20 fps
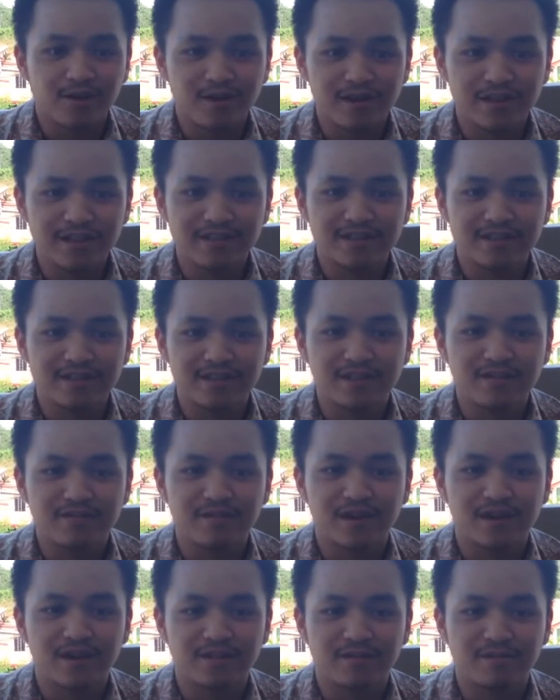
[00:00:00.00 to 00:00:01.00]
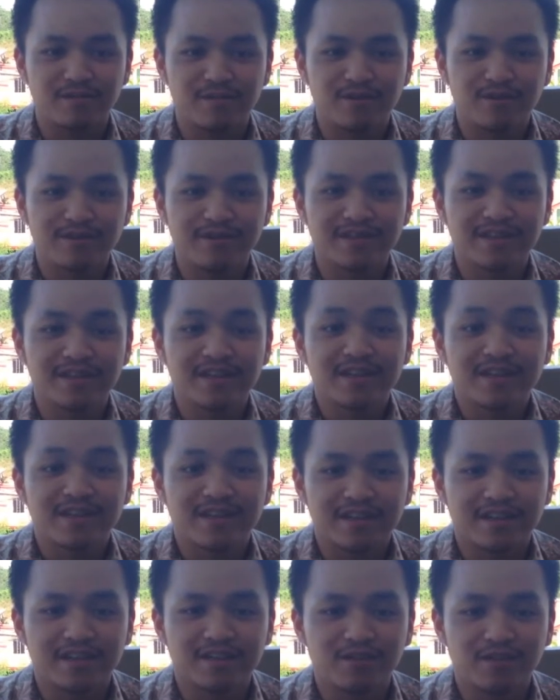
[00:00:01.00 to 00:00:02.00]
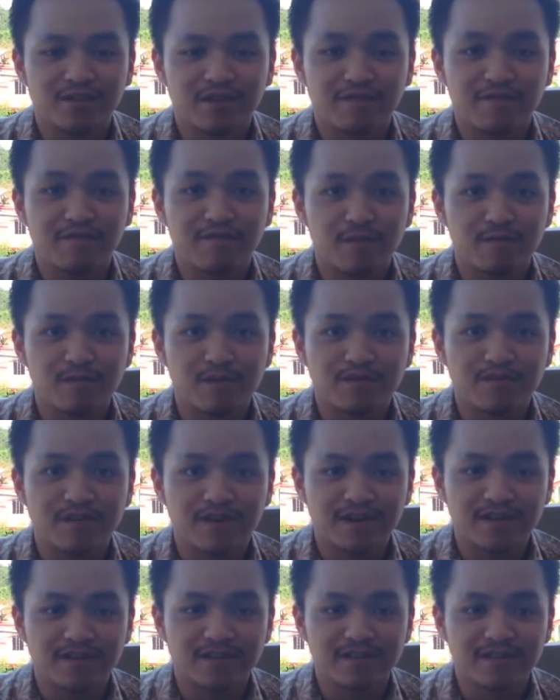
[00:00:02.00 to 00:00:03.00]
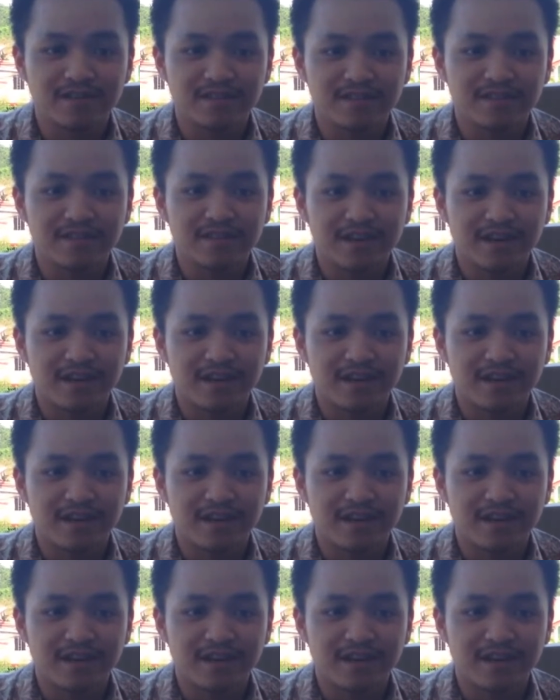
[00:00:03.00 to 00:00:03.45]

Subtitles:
Gold and silver are the most enduring form of currency